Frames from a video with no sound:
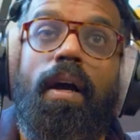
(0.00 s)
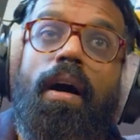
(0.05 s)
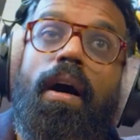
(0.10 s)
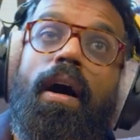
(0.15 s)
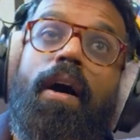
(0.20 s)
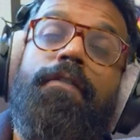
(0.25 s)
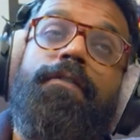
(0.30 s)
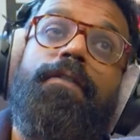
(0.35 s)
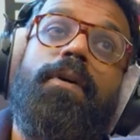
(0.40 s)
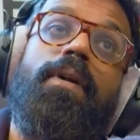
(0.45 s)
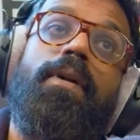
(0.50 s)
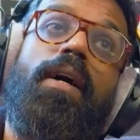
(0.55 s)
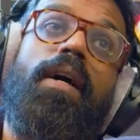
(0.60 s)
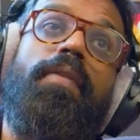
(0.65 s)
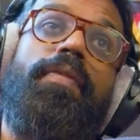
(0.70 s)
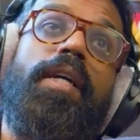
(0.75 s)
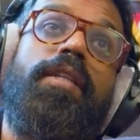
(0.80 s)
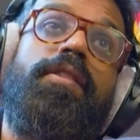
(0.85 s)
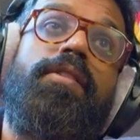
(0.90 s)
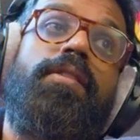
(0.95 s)
I feel like
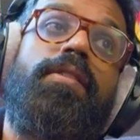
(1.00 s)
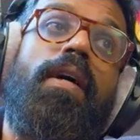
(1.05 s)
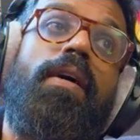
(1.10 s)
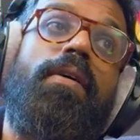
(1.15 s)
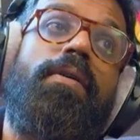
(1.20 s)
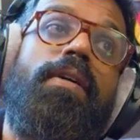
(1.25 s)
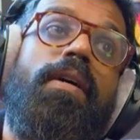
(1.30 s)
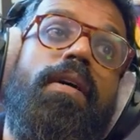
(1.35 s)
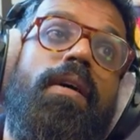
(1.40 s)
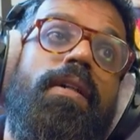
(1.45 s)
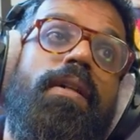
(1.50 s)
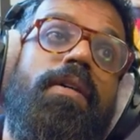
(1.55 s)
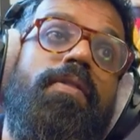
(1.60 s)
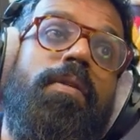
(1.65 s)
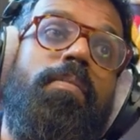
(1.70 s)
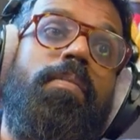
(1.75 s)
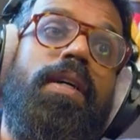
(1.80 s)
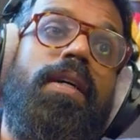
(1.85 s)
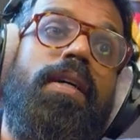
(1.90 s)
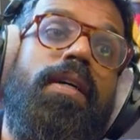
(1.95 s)
they're so kind of
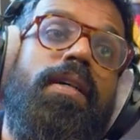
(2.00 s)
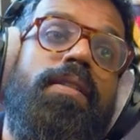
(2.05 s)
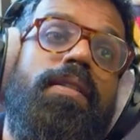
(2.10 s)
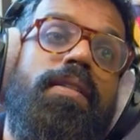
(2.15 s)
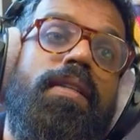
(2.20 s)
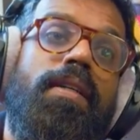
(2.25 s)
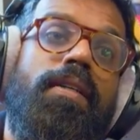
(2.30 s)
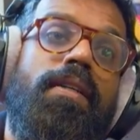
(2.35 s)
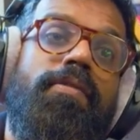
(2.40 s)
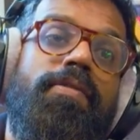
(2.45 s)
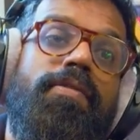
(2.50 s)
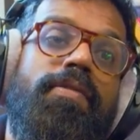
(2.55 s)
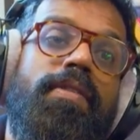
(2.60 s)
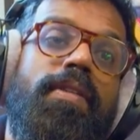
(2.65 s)
immersive.